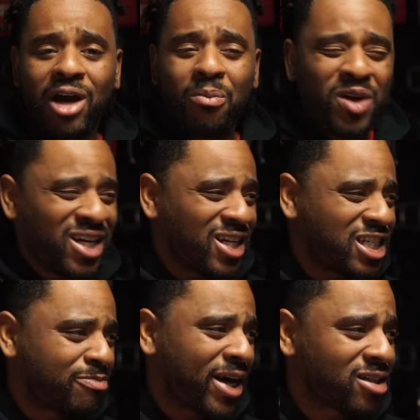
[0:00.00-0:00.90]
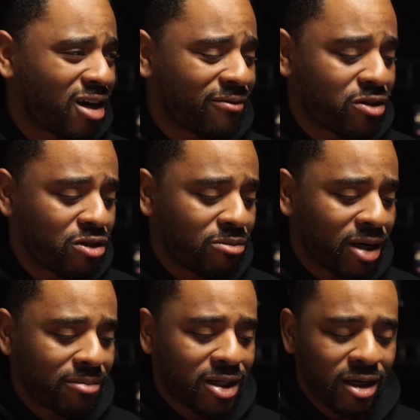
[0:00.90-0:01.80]
I'm reading these specs off to you, but
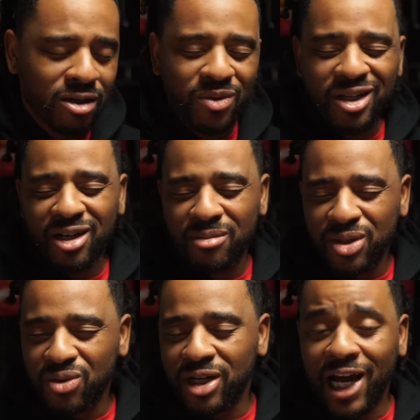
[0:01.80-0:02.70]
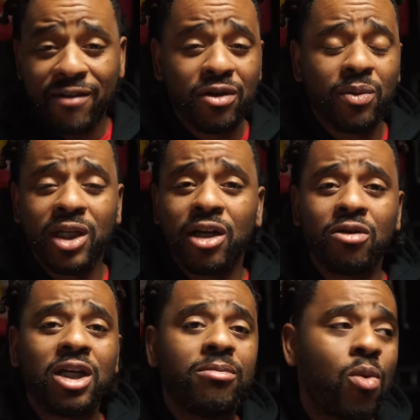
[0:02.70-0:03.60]
I'm telling you when it comes to a knife, you really don't
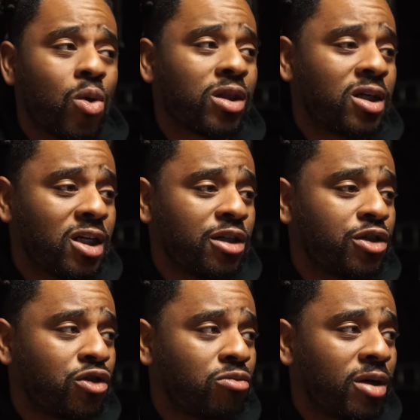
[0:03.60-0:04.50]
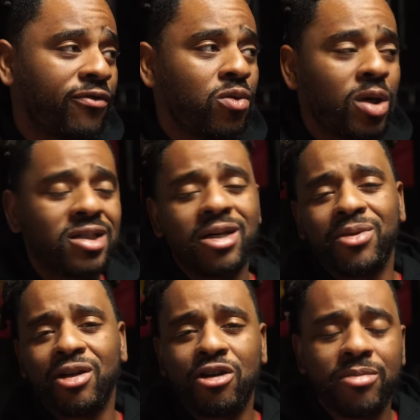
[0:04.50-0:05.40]
need more than D2. But if you want
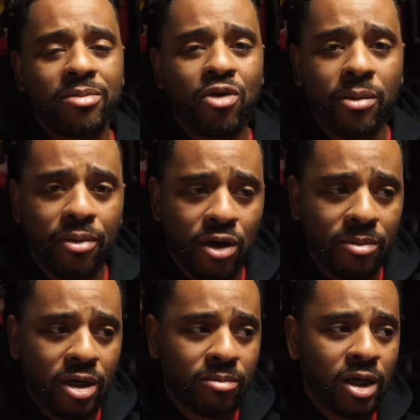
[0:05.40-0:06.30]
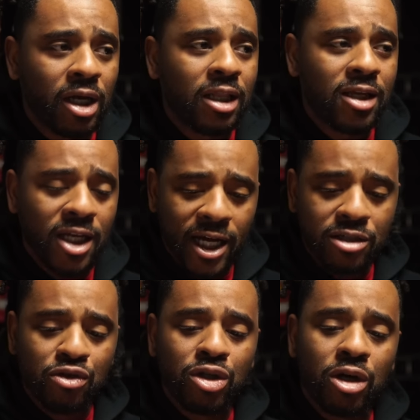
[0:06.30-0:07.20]
something a little bit more premium, then
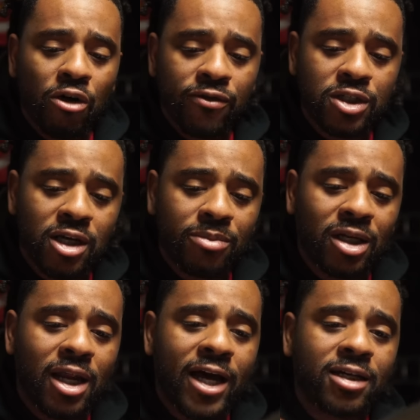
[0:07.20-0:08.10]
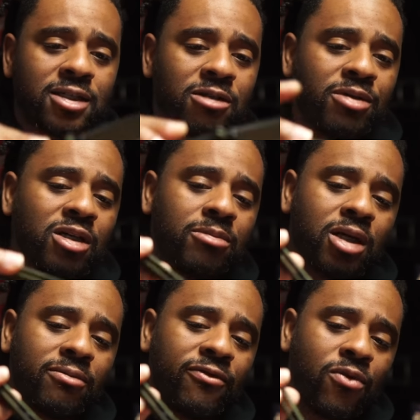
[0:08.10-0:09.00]
yes, you can go for something like a CPM
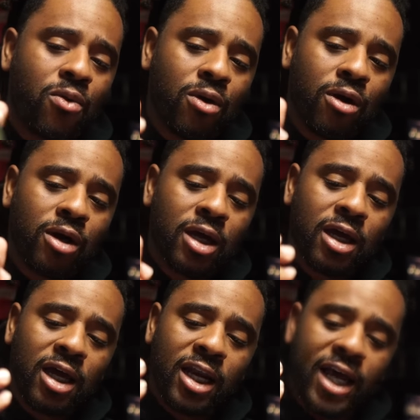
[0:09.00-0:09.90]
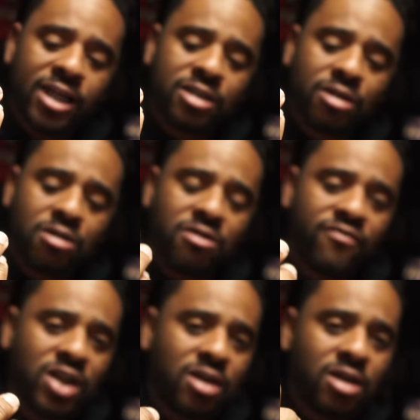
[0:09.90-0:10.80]
M4, an
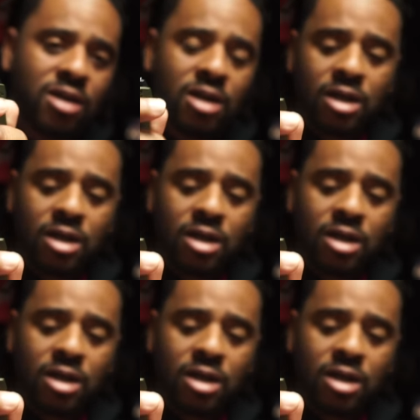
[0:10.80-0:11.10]
S30V,